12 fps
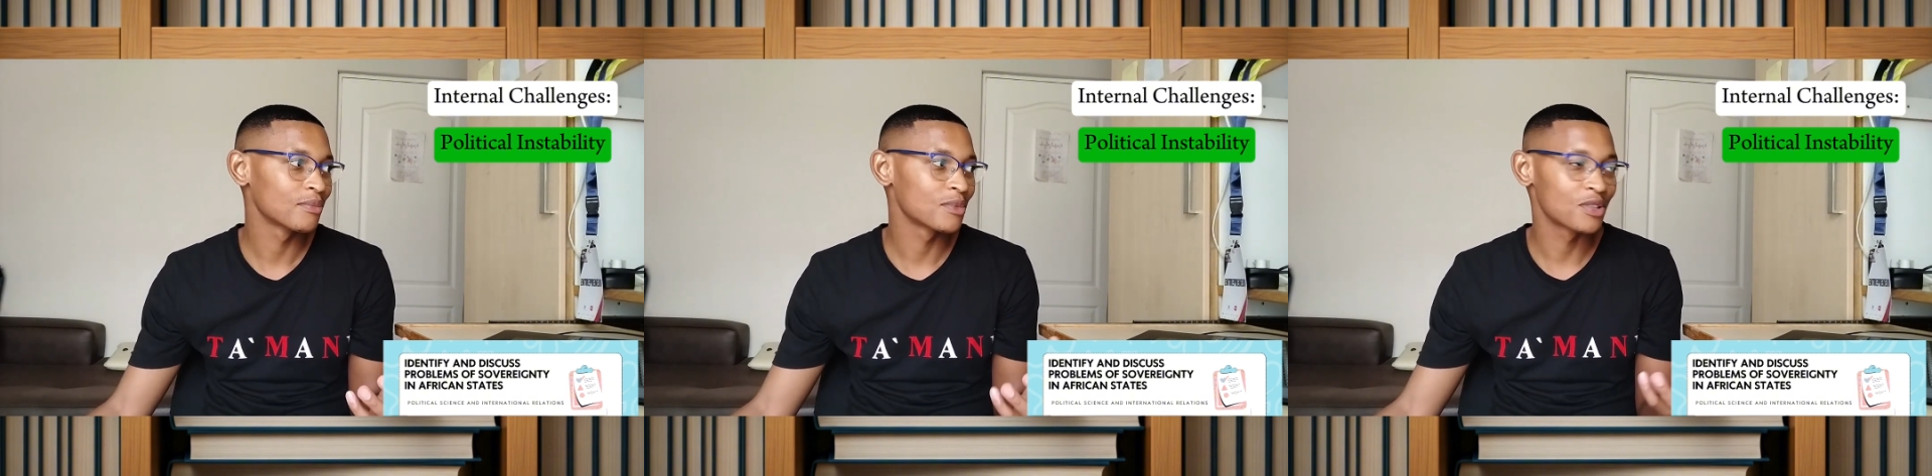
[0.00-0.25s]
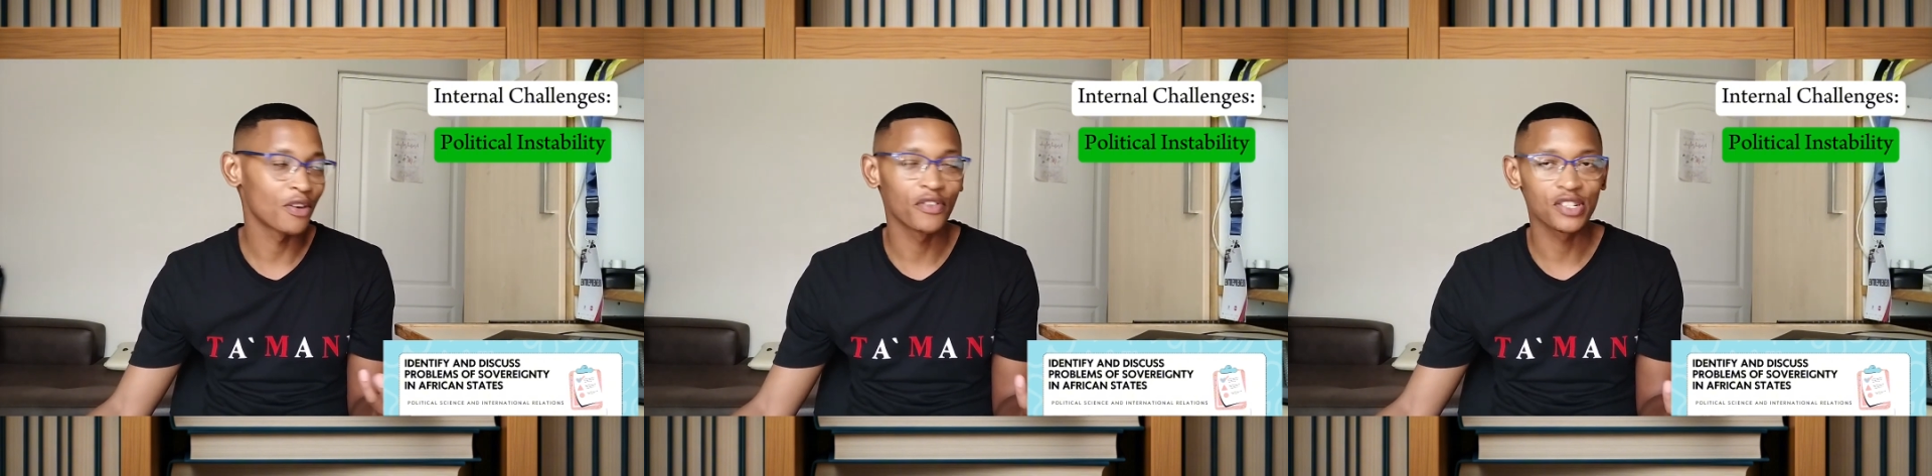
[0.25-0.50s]

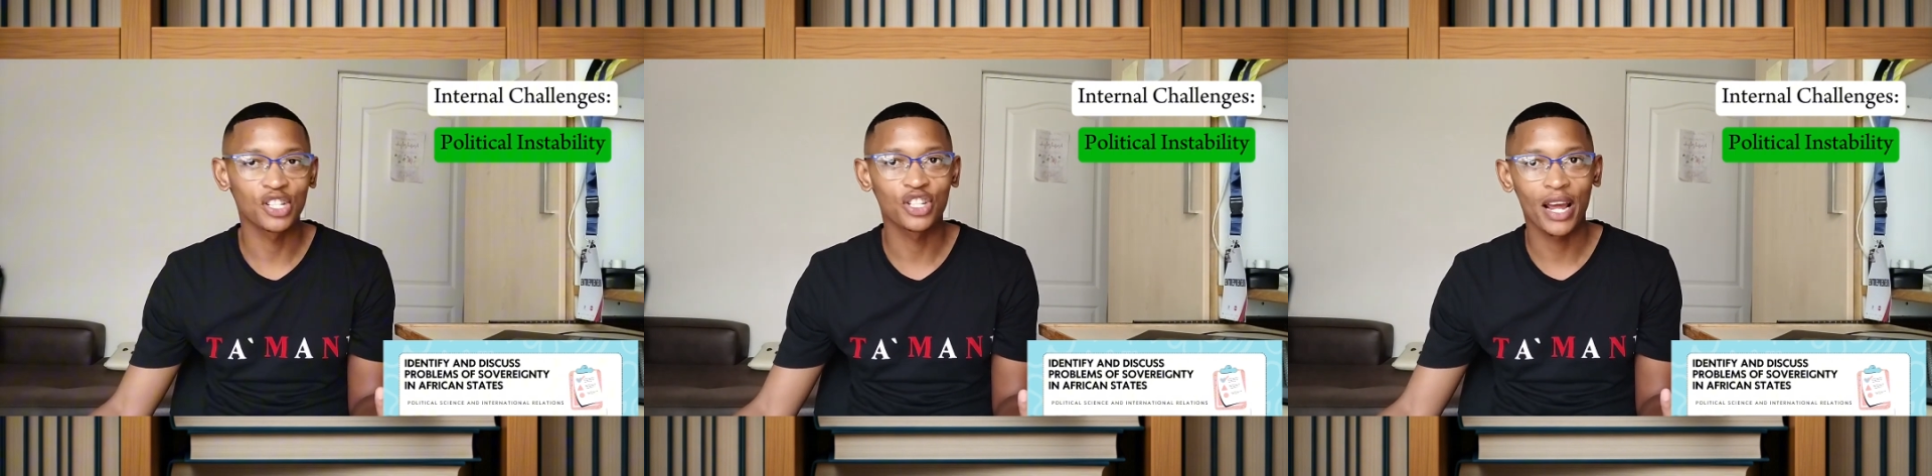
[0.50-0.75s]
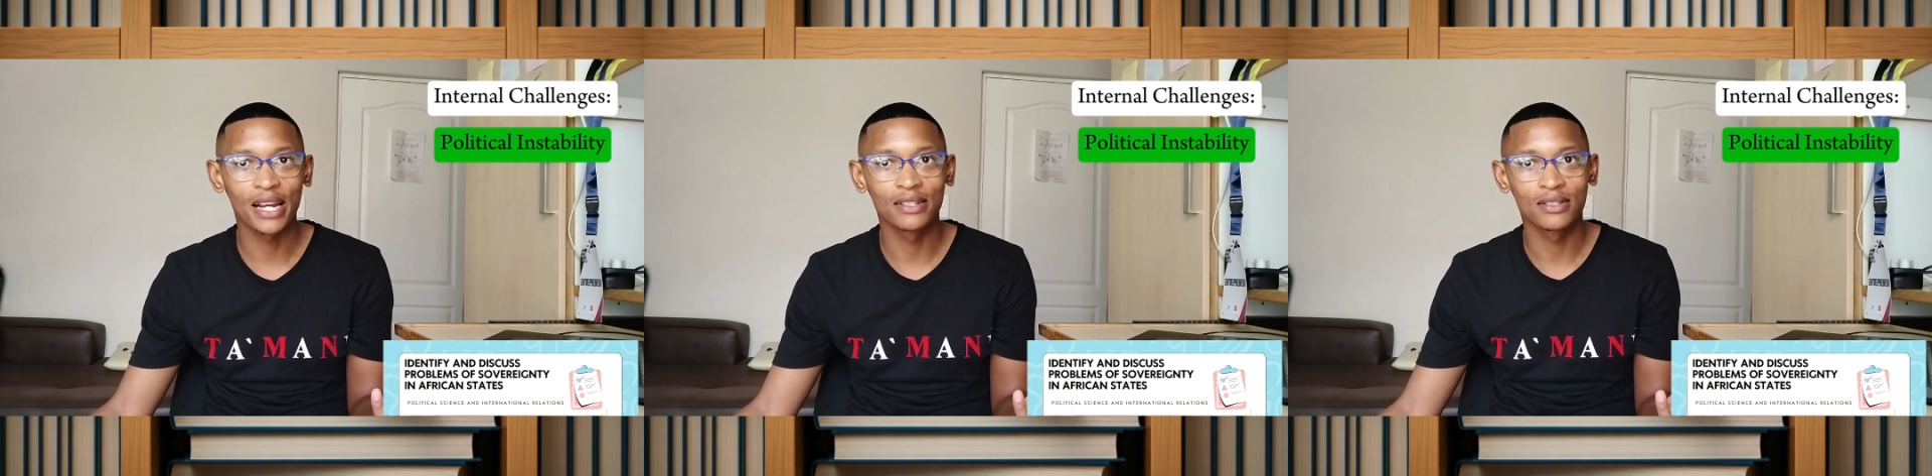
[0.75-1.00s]
Serve as a
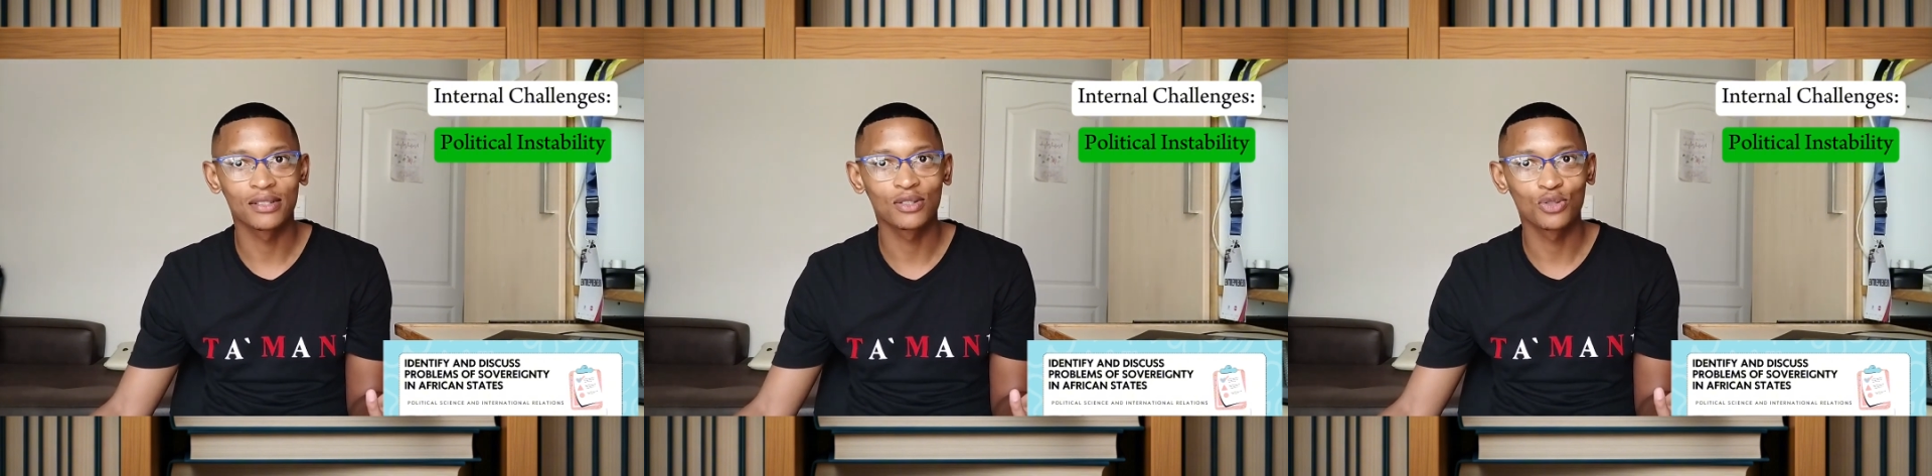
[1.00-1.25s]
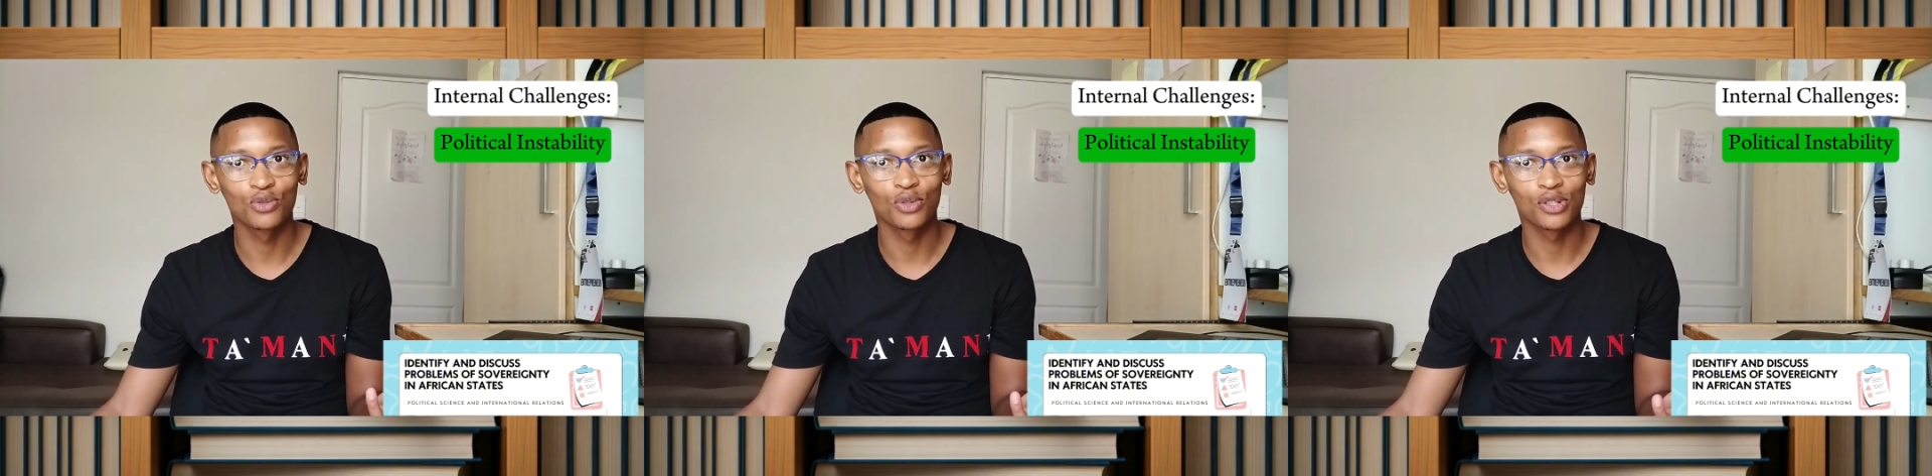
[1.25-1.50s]
challenge
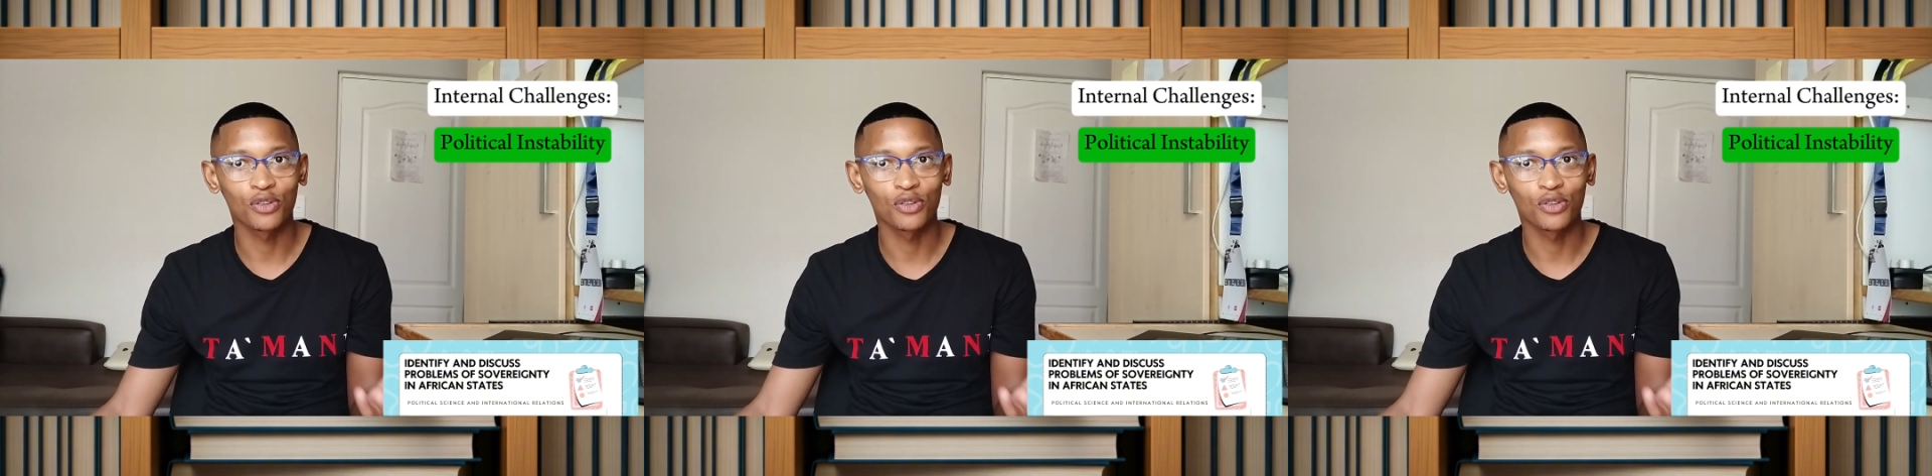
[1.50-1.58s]
to the